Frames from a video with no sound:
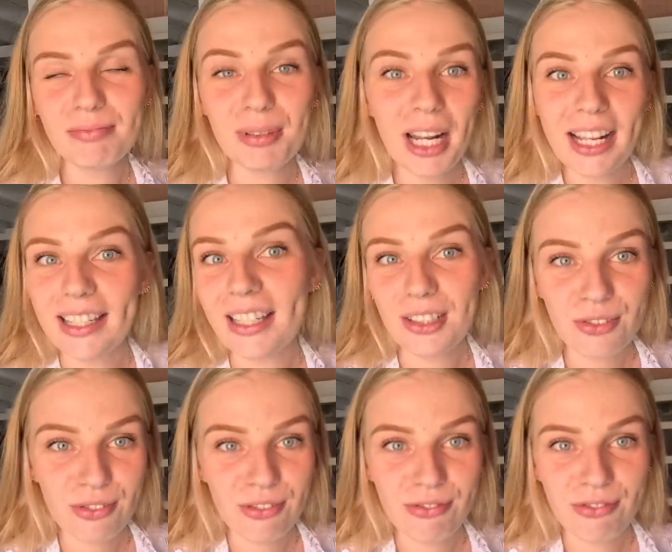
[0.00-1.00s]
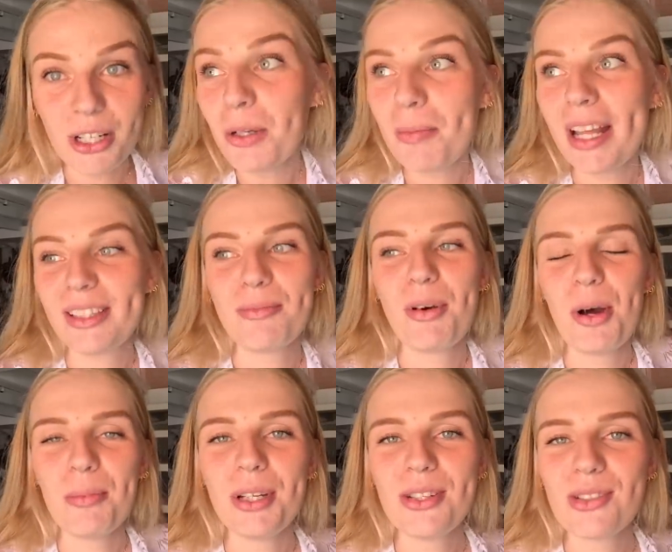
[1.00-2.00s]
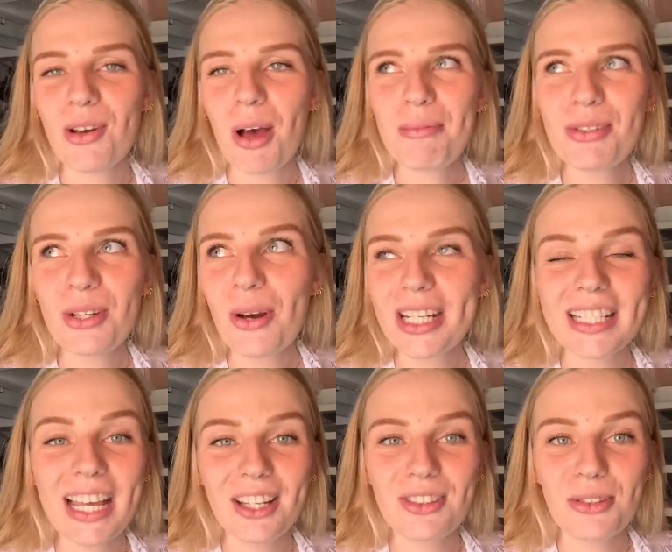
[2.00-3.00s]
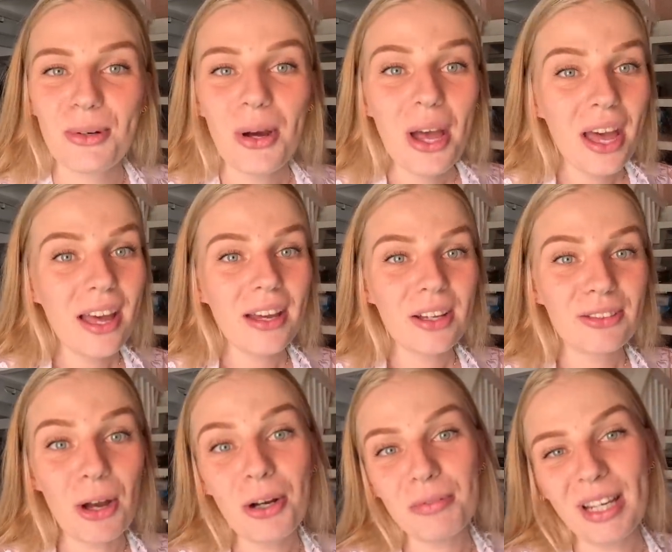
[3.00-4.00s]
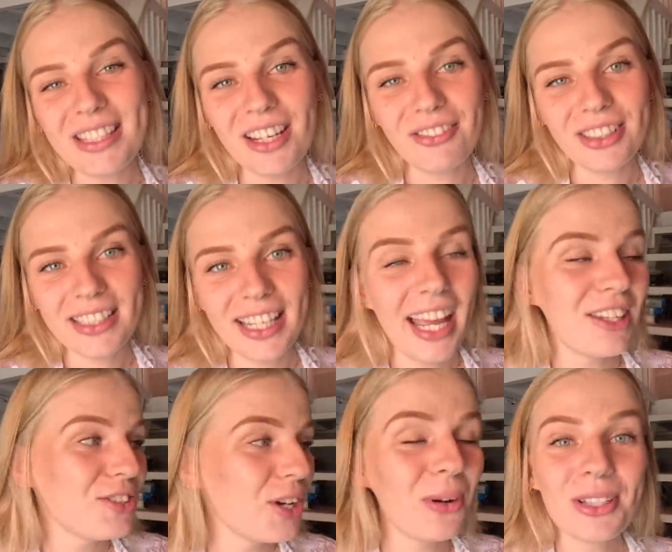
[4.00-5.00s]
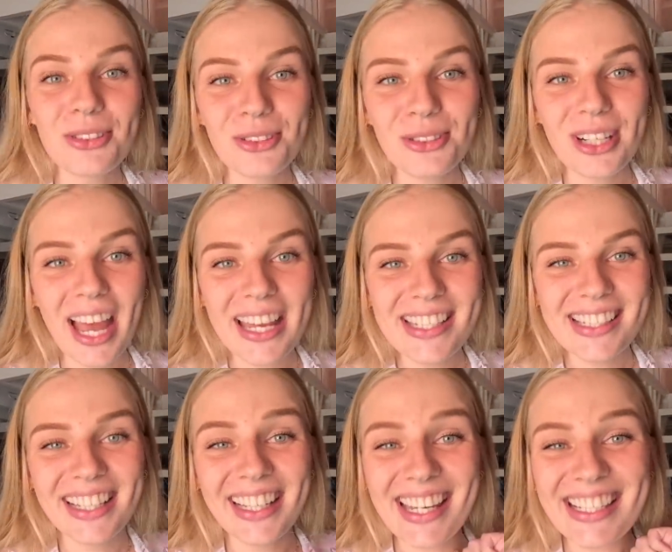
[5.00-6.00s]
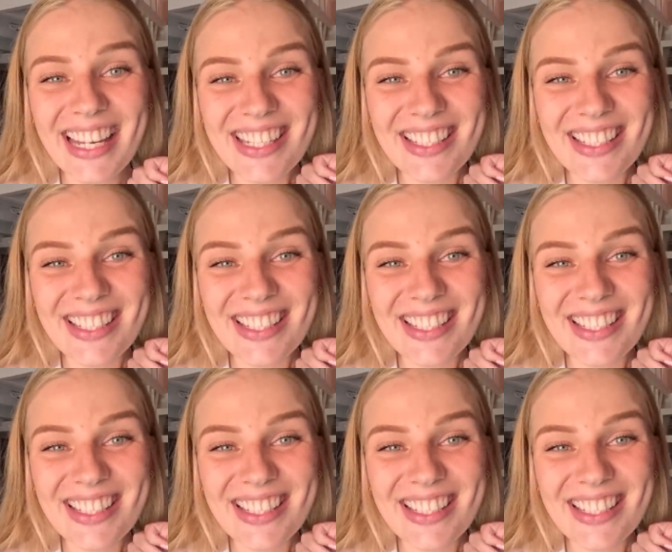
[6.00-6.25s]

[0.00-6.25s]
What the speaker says: But I didn't film at the moment, so I'm so excited to document everything and show it to you guys. Let's get